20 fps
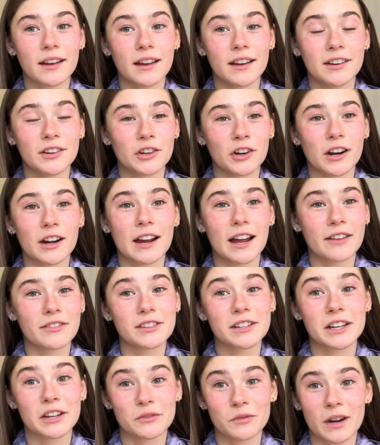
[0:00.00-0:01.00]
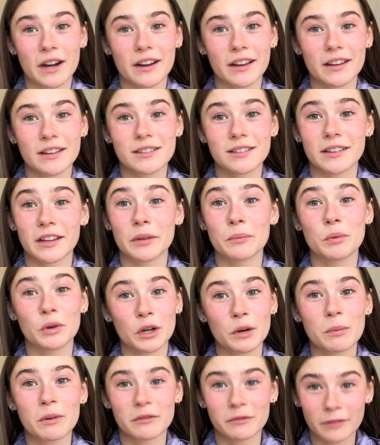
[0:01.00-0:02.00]
and you're gonna have to get ready to like
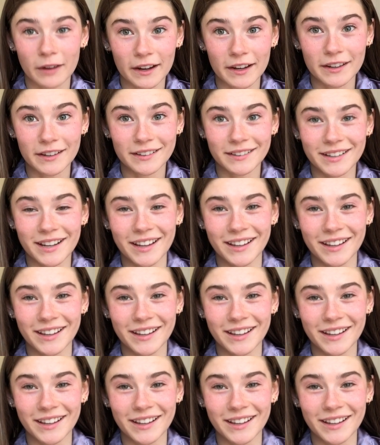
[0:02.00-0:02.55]
put up a fight.